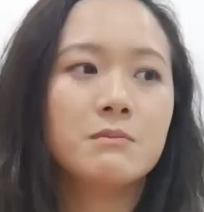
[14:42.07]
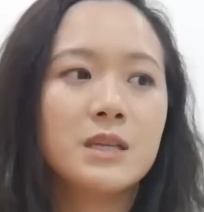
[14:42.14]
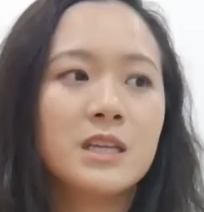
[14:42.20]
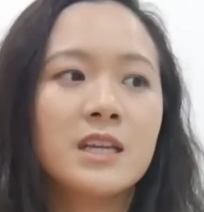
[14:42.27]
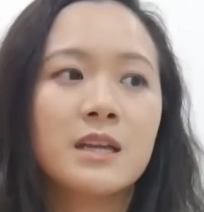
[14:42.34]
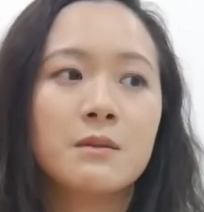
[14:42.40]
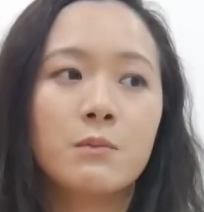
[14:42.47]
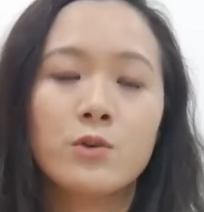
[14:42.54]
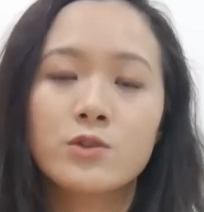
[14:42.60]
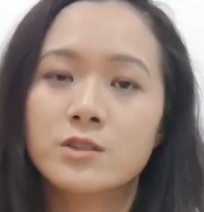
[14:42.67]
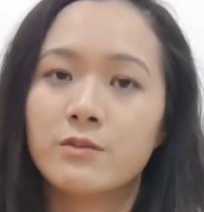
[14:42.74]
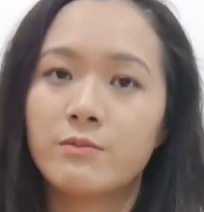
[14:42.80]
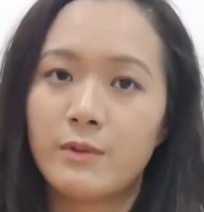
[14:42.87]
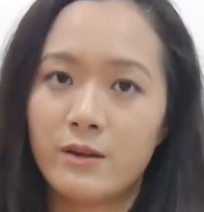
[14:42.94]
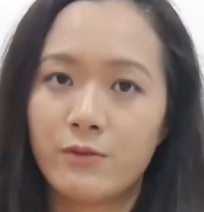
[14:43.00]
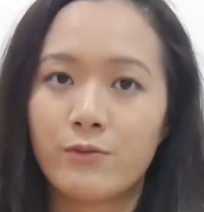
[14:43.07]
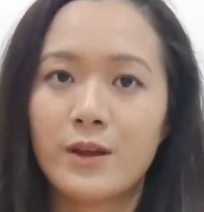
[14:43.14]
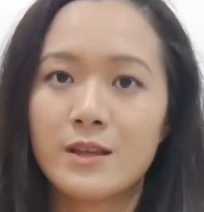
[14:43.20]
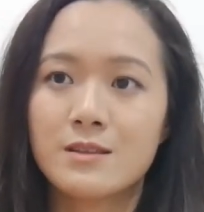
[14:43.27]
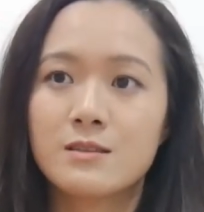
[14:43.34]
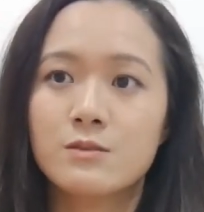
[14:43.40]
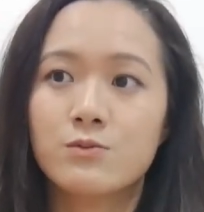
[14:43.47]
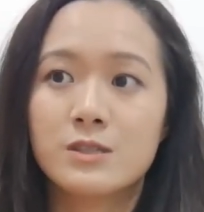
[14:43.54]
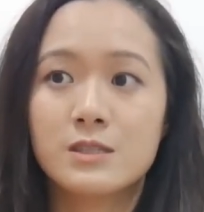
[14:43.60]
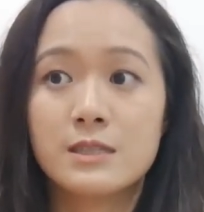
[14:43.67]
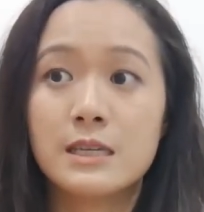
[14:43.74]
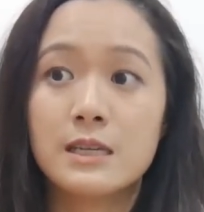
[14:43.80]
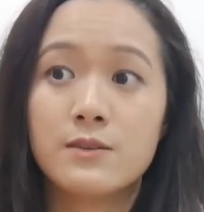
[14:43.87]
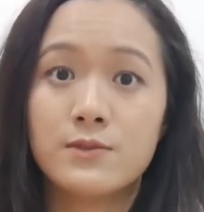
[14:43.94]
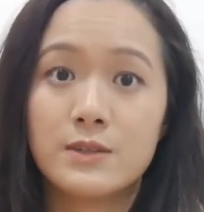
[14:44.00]
Me and most of my friends
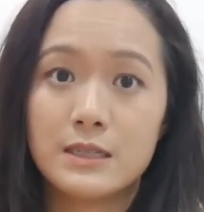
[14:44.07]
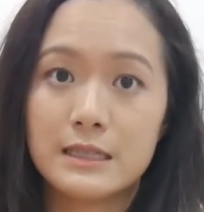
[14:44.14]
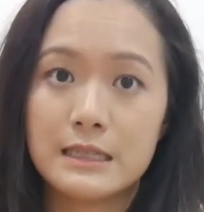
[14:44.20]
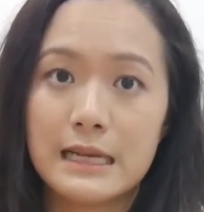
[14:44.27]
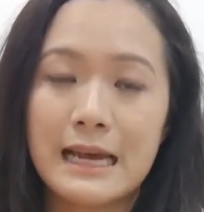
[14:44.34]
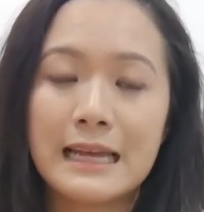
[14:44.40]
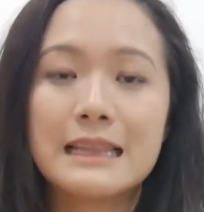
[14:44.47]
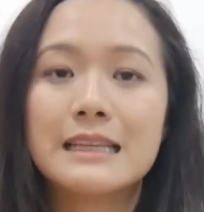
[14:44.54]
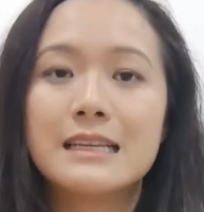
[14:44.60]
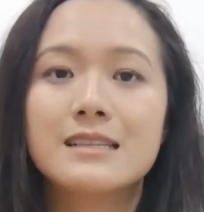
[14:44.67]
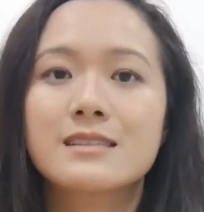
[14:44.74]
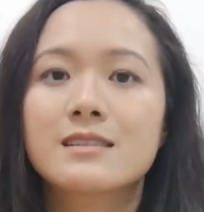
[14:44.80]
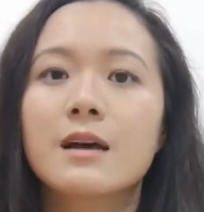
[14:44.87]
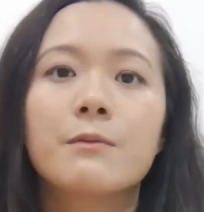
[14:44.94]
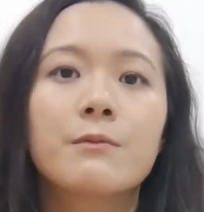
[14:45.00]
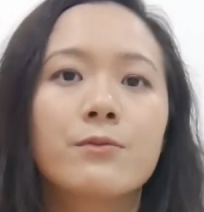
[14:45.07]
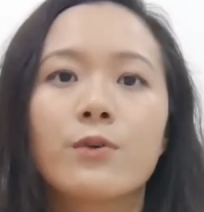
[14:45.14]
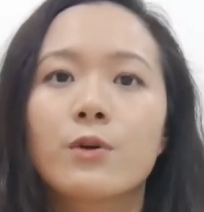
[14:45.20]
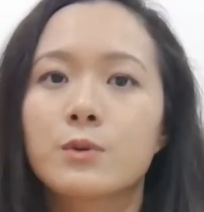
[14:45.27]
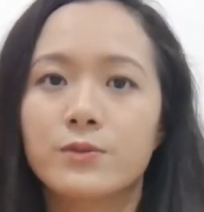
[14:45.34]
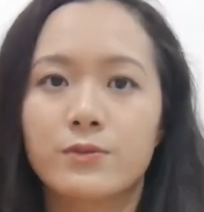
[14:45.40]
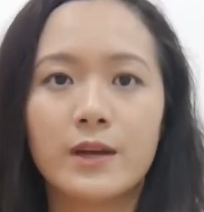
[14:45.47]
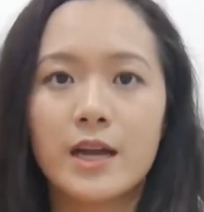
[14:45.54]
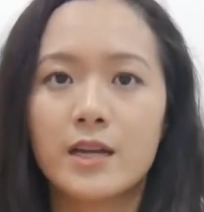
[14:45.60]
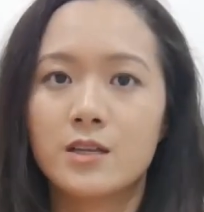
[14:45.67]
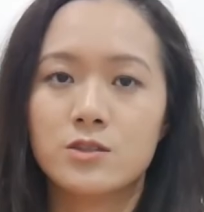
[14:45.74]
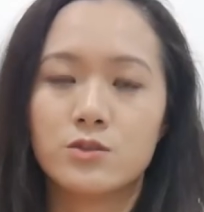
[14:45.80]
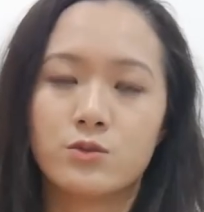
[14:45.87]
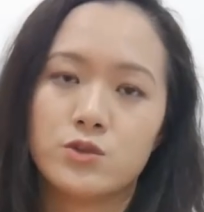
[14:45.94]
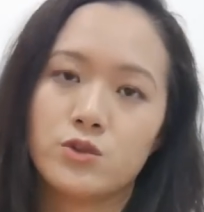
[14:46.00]
received at least some form of
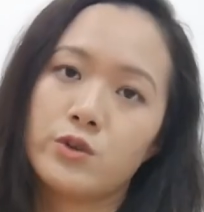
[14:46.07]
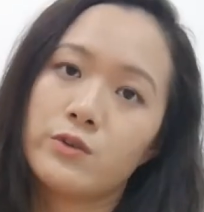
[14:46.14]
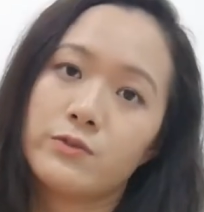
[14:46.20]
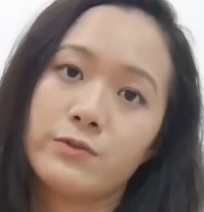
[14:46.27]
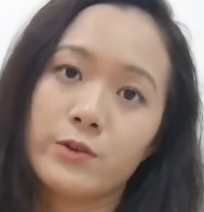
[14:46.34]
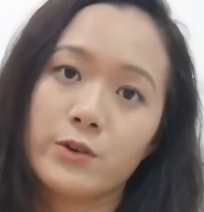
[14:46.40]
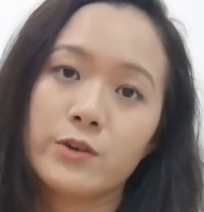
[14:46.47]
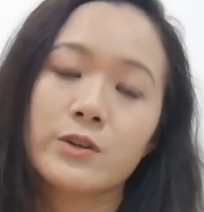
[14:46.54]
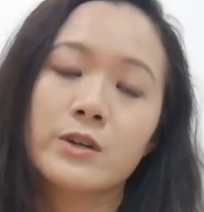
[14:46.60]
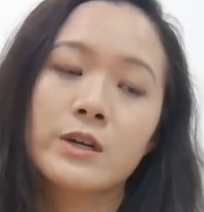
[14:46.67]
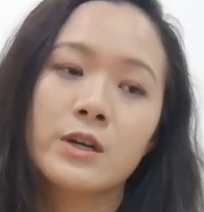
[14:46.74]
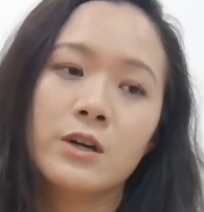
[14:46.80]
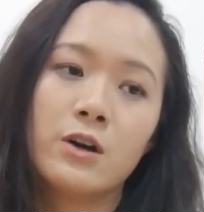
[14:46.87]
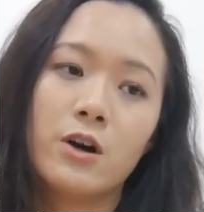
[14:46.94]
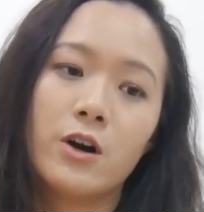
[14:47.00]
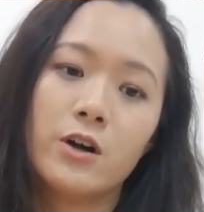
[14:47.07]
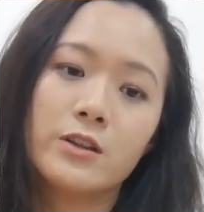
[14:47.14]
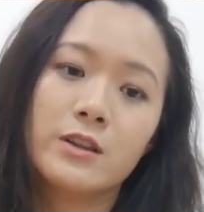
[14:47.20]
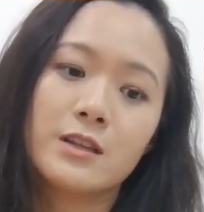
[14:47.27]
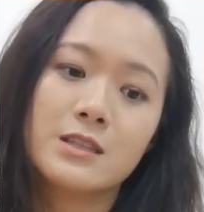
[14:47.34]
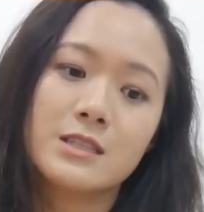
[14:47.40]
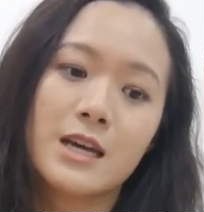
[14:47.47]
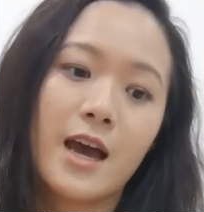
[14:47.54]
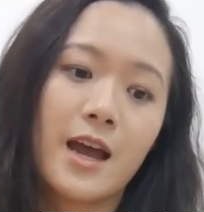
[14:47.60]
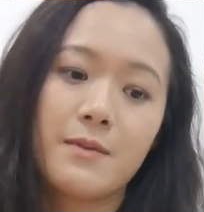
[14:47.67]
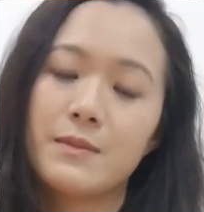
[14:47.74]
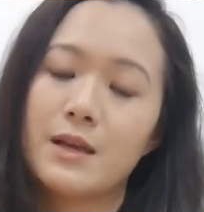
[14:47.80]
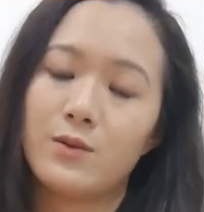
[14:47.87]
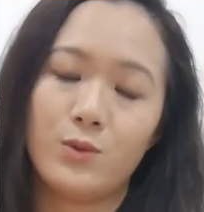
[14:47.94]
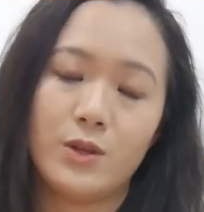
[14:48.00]
guidance or chauffeur on the
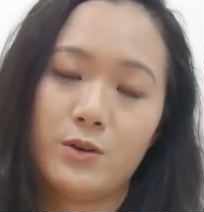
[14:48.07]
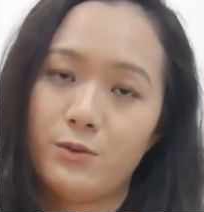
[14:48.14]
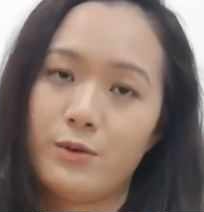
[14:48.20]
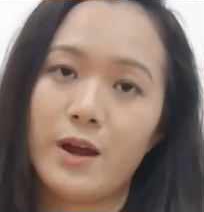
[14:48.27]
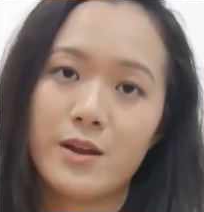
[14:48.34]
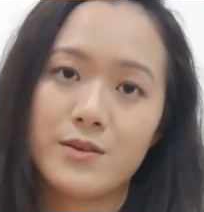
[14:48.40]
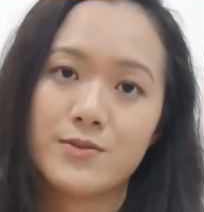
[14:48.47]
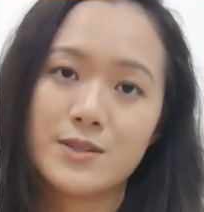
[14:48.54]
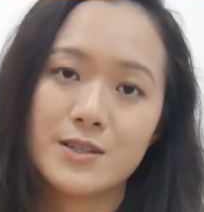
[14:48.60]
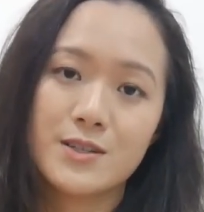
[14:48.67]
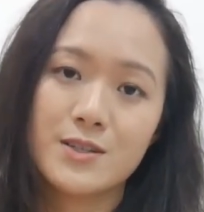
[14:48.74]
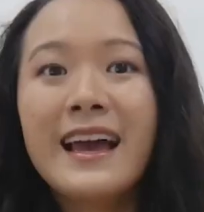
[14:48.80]
time that we arrived.